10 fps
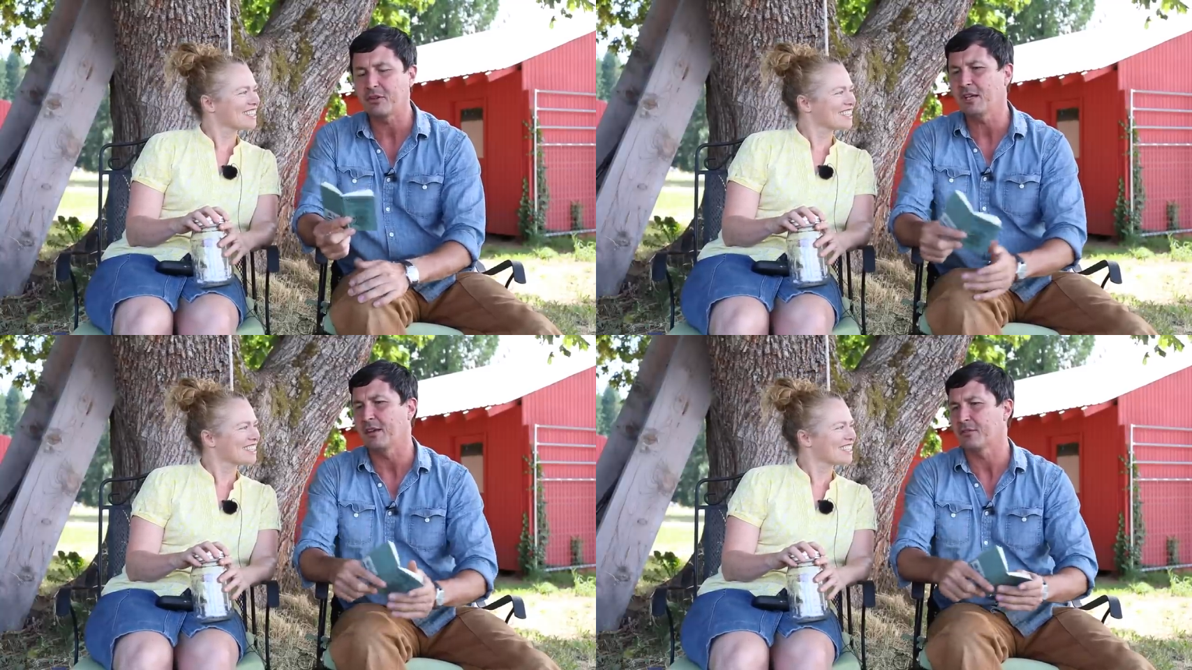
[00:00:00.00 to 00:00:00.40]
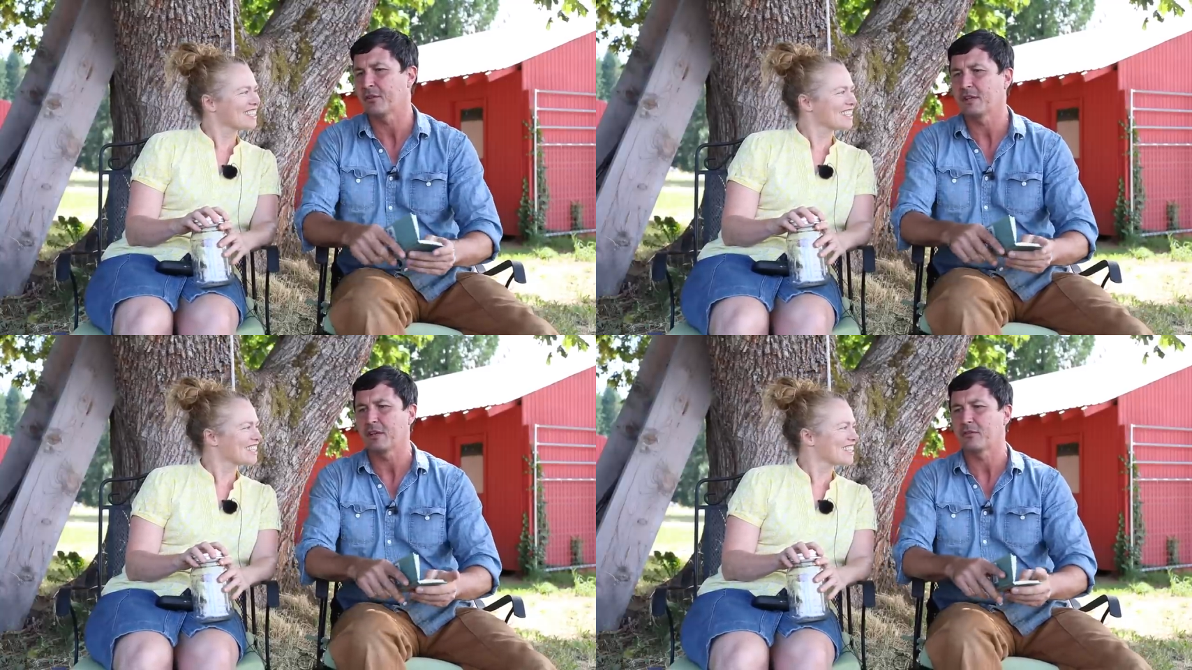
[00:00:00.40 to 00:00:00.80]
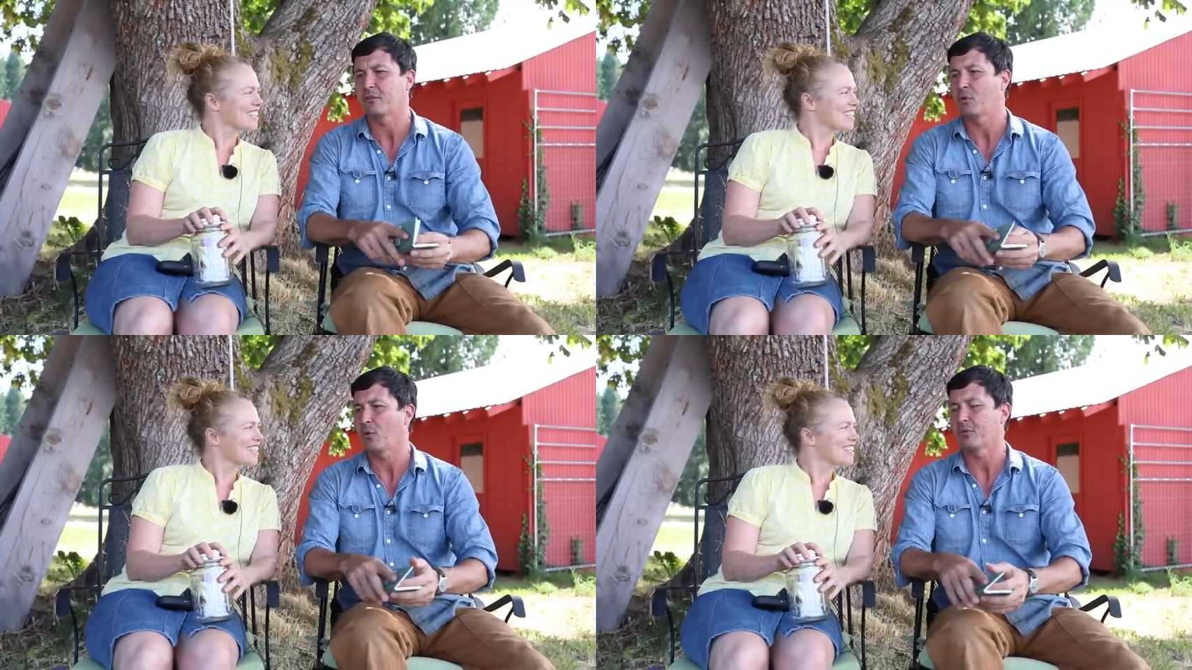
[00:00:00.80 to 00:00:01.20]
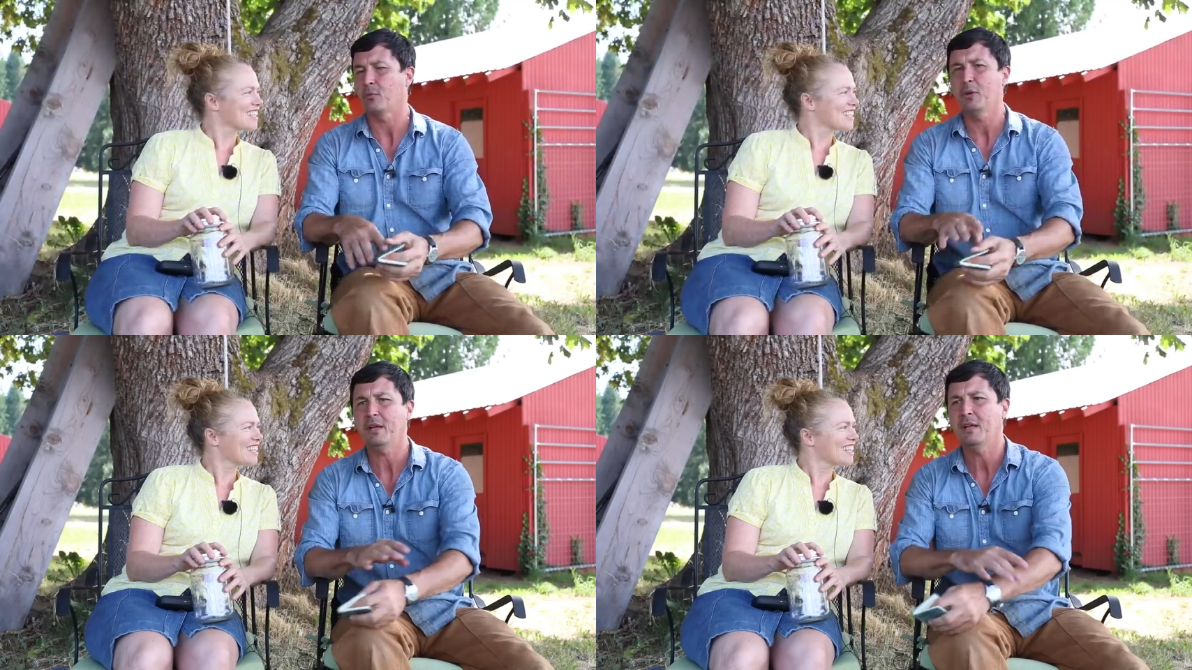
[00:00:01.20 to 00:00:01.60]
Speaker 1: Yes, yes, of course.
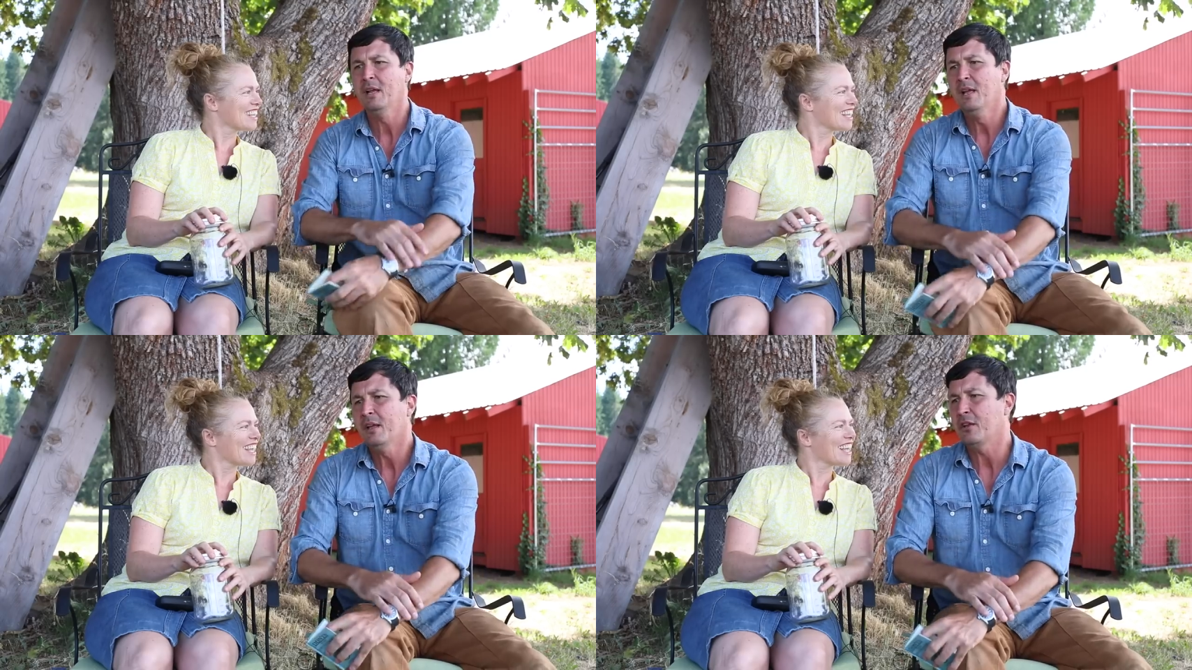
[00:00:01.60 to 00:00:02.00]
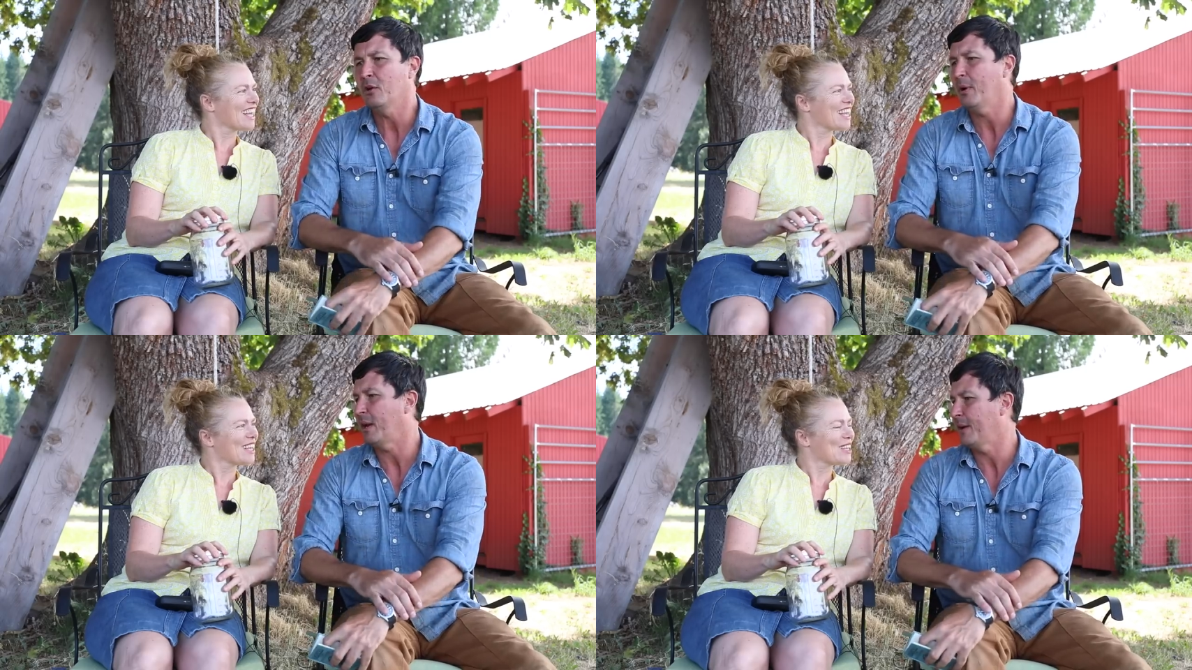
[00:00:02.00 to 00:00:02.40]
Well, it, you know what?